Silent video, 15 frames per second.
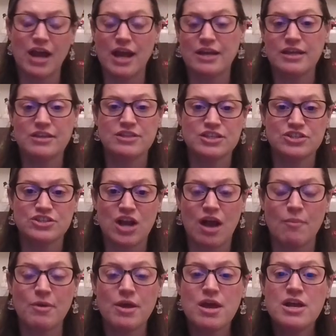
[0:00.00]
I need this
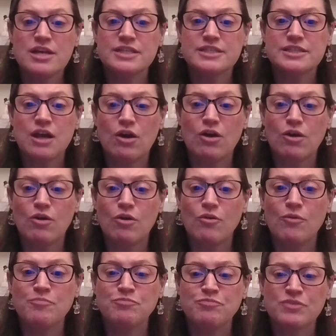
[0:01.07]
job.
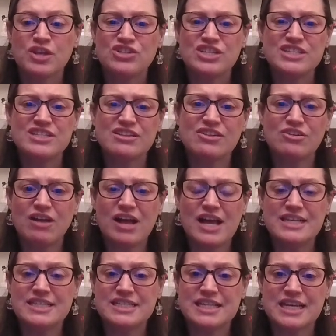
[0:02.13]
So she's a little
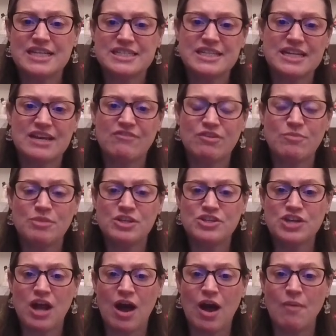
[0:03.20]
hesitant to give him the
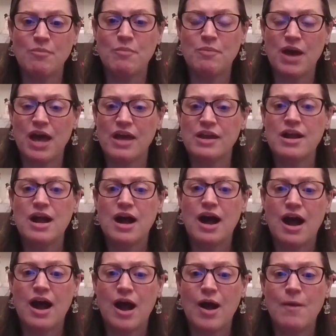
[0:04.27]
job, but
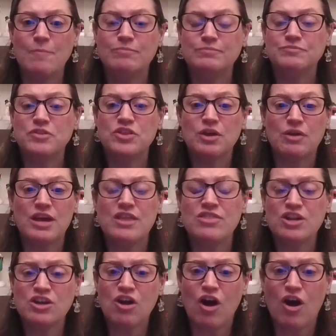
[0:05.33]
they're in
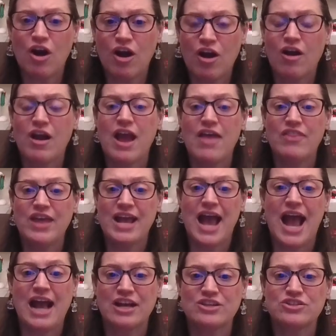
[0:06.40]
the car and they
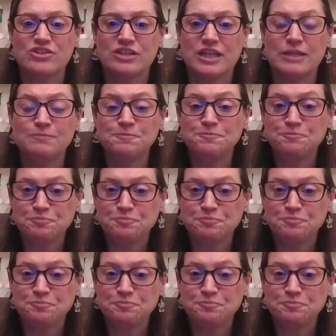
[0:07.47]
actually